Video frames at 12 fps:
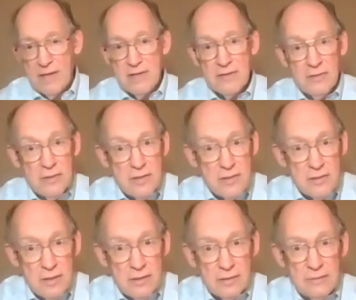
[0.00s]
They stood
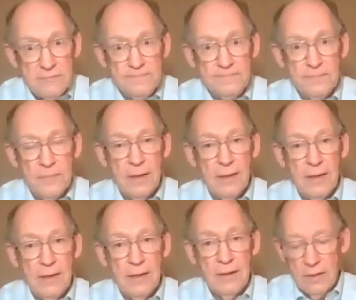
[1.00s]
still,
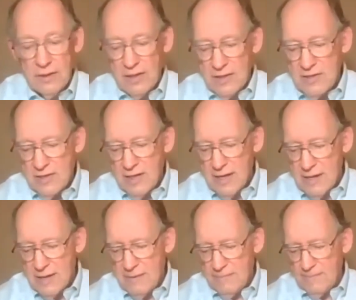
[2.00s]
looking
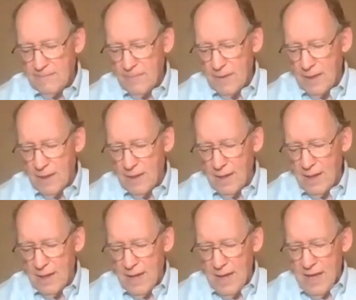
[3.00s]
sad.
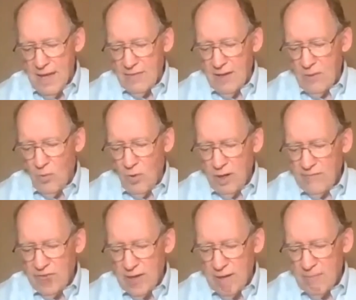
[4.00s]
Then one
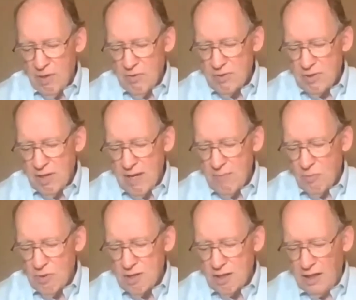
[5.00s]
of them, whose
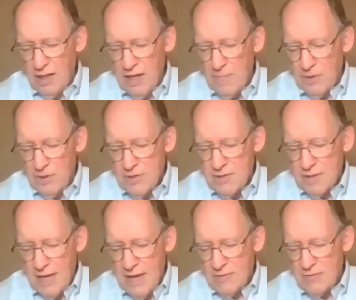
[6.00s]
name was Cleopas,
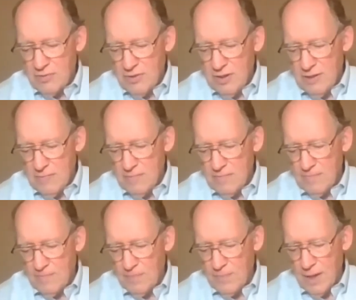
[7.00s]
answered him,
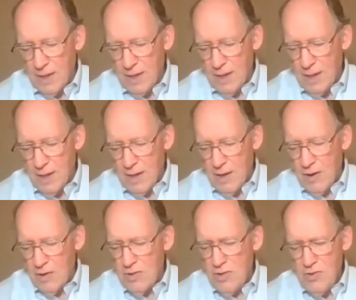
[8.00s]
Are